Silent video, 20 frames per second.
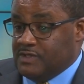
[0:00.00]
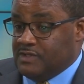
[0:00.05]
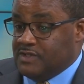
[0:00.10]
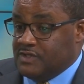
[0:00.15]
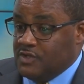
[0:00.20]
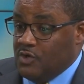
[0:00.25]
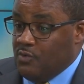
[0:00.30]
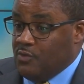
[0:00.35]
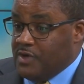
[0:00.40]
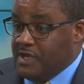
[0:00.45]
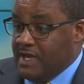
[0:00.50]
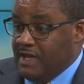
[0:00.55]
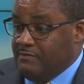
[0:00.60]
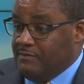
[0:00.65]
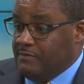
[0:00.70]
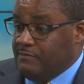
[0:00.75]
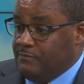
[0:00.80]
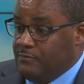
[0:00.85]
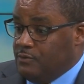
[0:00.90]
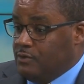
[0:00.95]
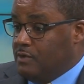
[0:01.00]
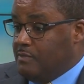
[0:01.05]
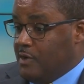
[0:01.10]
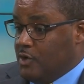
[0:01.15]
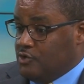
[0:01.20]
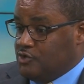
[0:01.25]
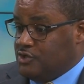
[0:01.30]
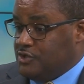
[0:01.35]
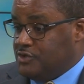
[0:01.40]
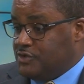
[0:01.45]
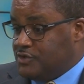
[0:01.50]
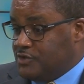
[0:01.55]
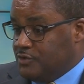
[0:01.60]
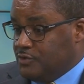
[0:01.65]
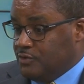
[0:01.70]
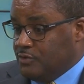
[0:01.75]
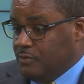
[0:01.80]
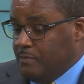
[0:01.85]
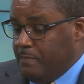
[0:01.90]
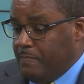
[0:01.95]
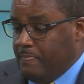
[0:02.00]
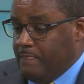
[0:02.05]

And so we have a full immersion school